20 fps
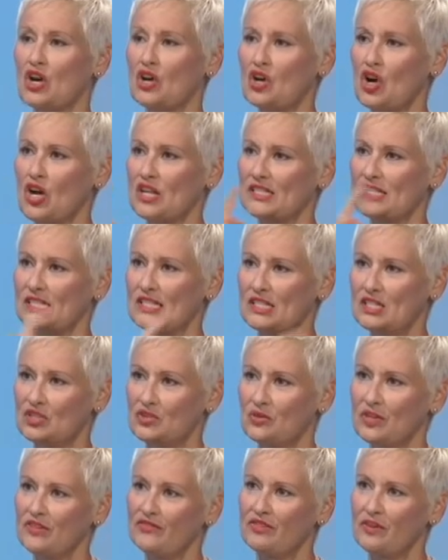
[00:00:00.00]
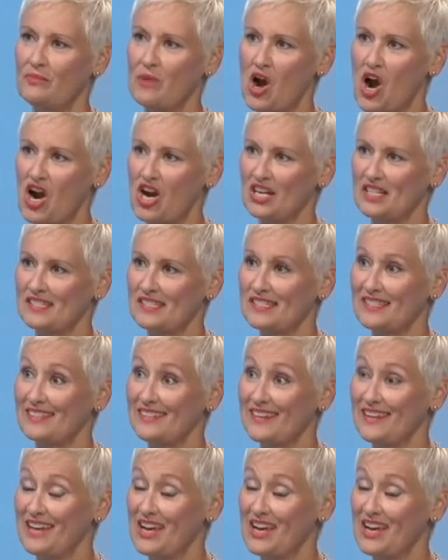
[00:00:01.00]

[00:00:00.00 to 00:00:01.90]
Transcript: across the street from us,